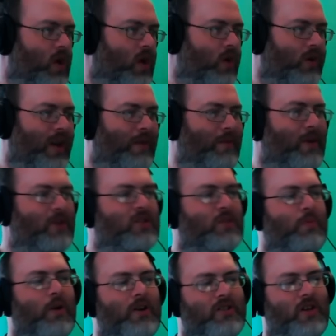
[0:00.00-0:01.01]
Okay, we use
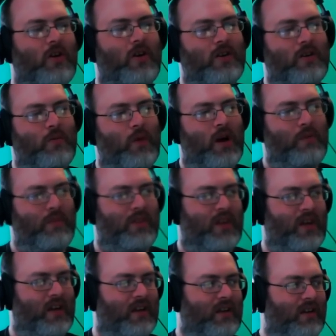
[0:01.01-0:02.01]
the poison on the wormy
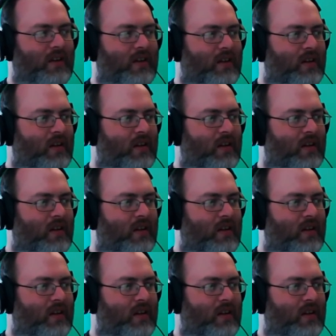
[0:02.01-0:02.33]
thing.